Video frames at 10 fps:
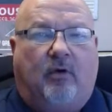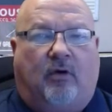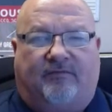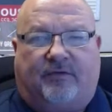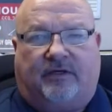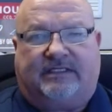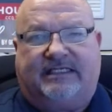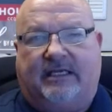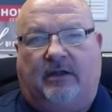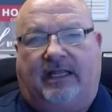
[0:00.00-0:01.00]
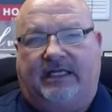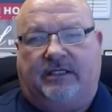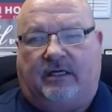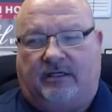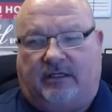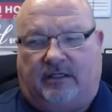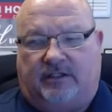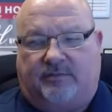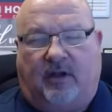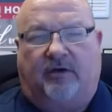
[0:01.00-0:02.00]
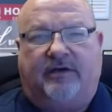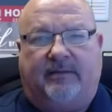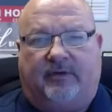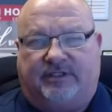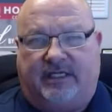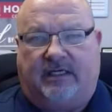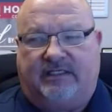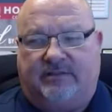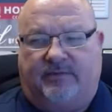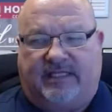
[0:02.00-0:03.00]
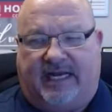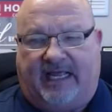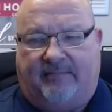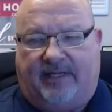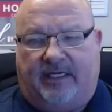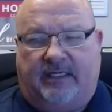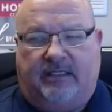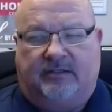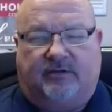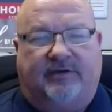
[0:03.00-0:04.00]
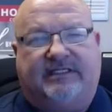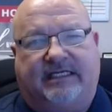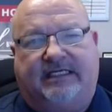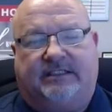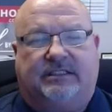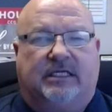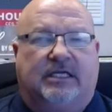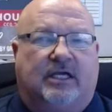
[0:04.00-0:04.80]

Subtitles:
or if they're a single agent on a smaller team or a single agent with an admin. The reason is